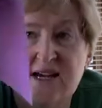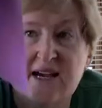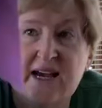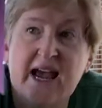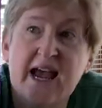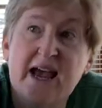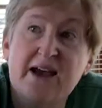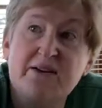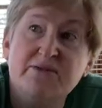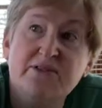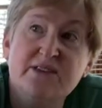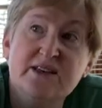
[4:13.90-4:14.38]

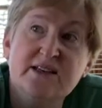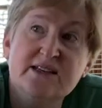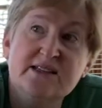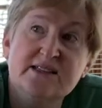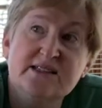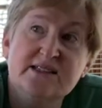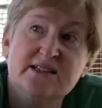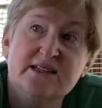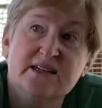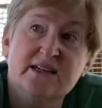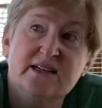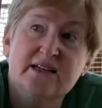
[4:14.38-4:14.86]
have
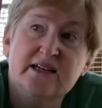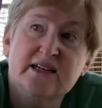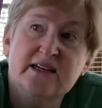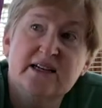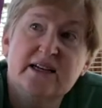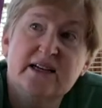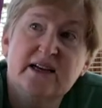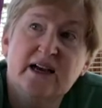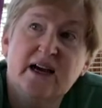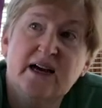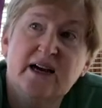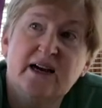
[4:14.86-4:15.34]
this.
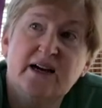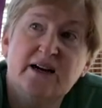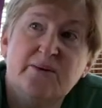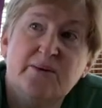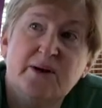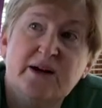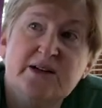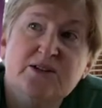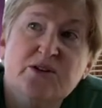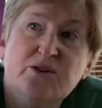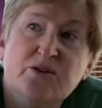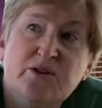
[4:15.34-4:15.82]

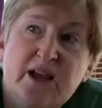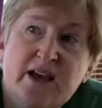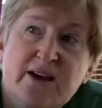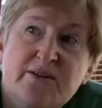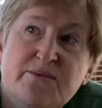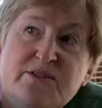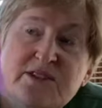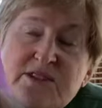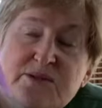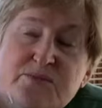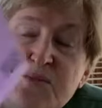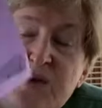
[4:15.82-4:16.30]
I don't have
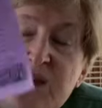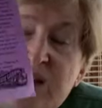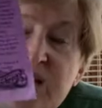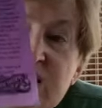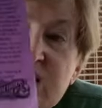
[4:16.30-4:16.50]
as many